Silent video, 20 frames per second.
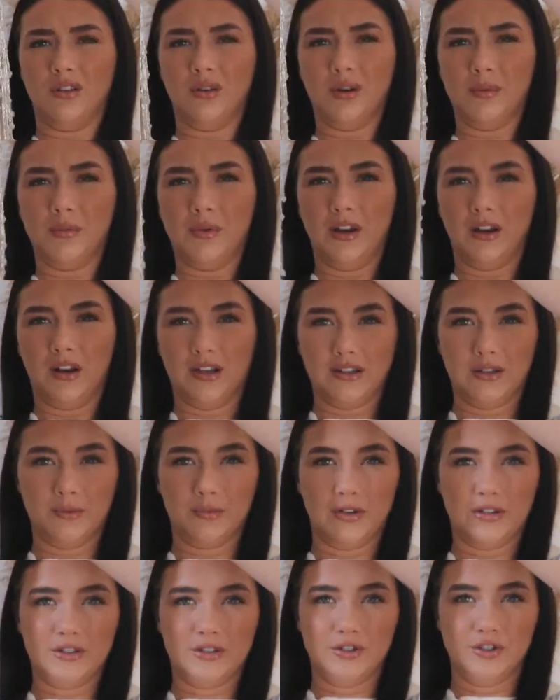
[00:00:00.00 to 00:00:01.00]
do you know what I mean? Like, I don't
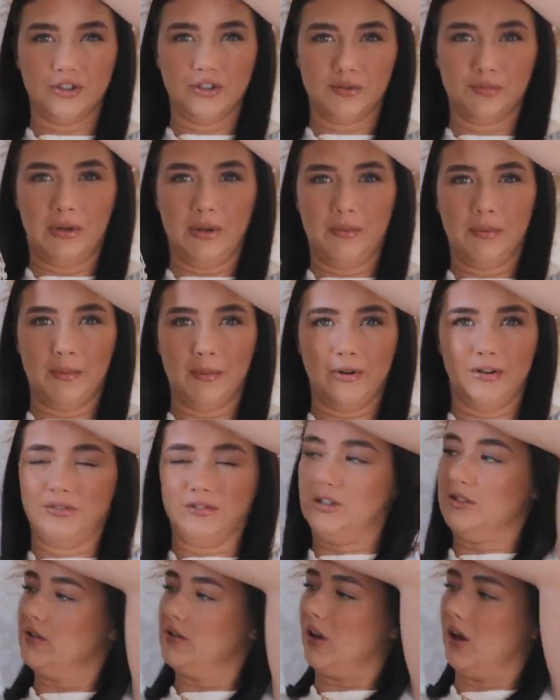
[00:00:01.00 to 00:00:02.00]
want it to just be my
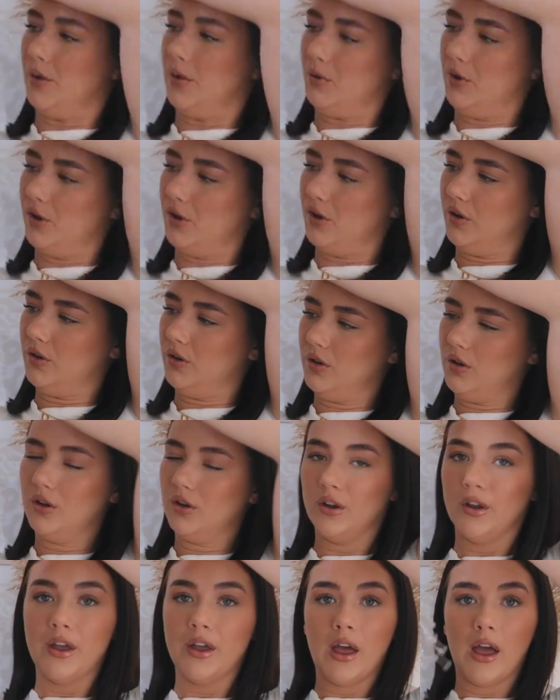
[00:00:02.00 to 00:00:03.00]
birthday skirt. I want to
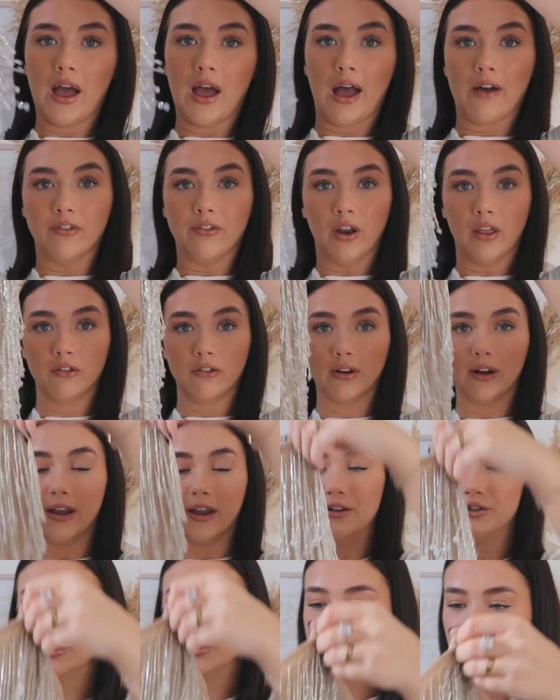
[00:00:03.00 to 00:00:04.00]
have another
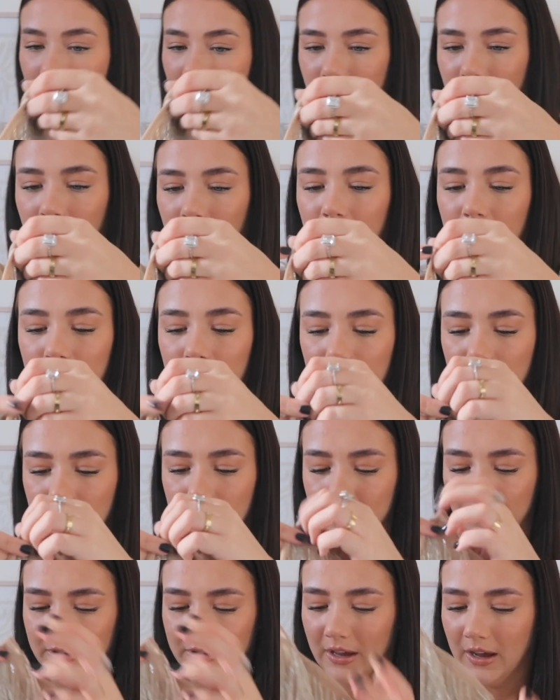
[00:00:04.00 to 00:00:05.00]
occasion to wear it.
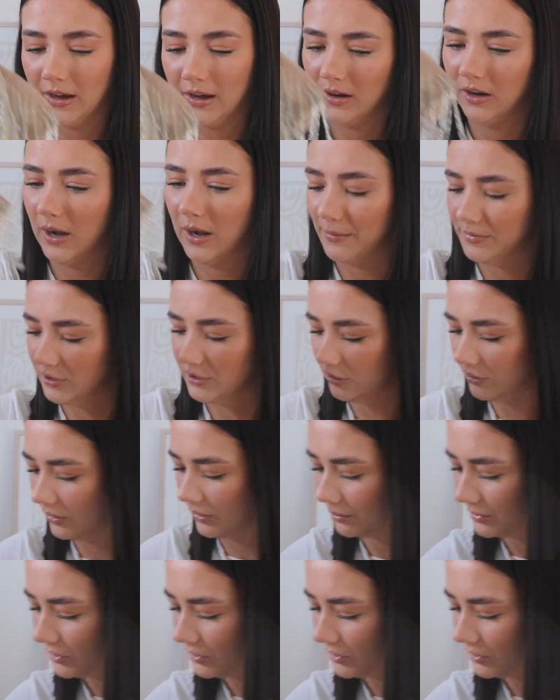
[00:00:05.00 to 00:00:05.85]
But yeah, absolutely